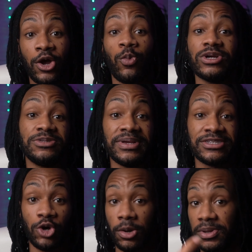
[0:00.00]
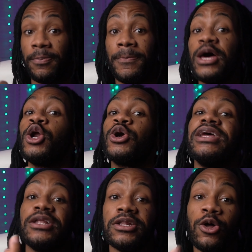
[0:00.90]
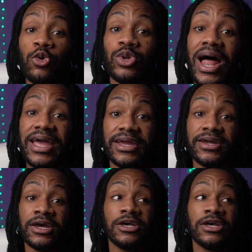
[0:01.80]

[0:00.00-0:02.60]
which means it's going to be better in low light.